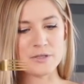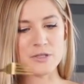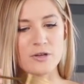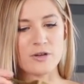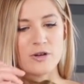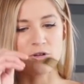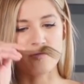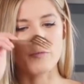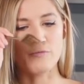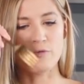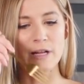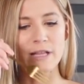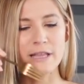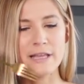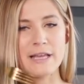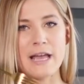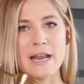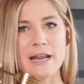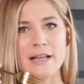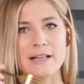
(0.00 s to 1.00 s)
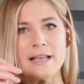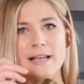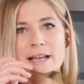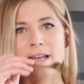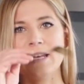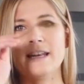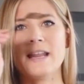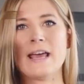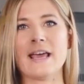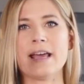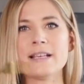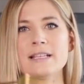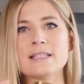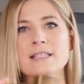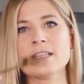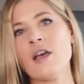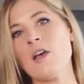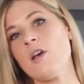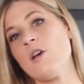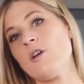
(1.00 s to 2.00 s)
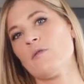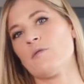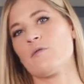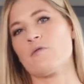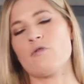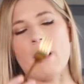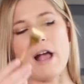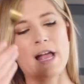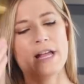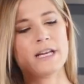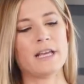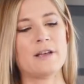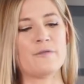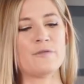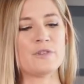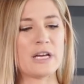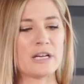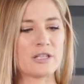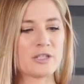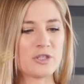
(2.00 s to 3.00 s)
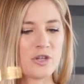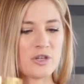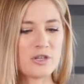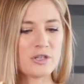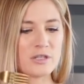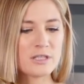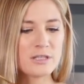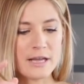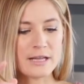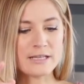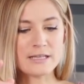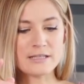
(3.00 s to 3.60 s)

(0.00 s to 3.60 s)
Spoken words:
So you're really getting like a nice variety of textures. It